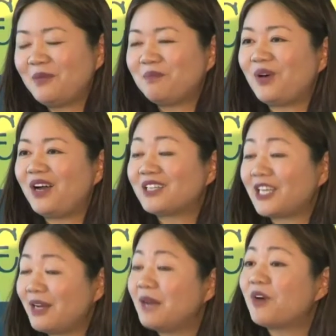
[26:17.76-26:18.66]

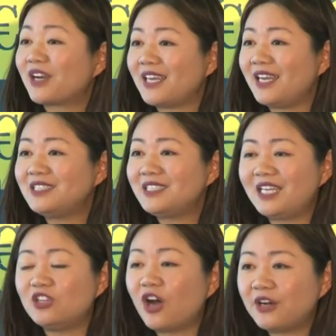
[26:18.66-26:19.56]
markets
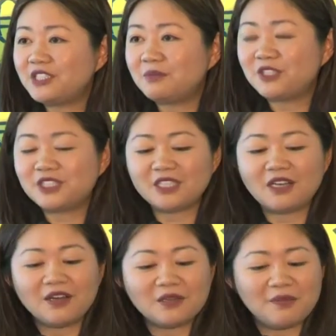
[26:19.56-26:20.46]
in large emerging
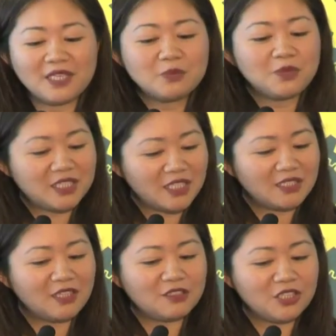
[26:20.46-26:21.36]
economies,
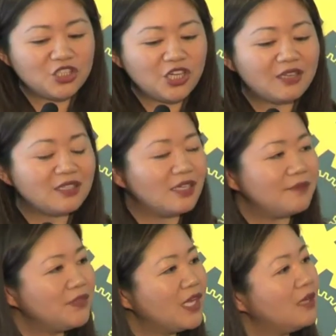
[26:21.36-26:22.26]
particularly China.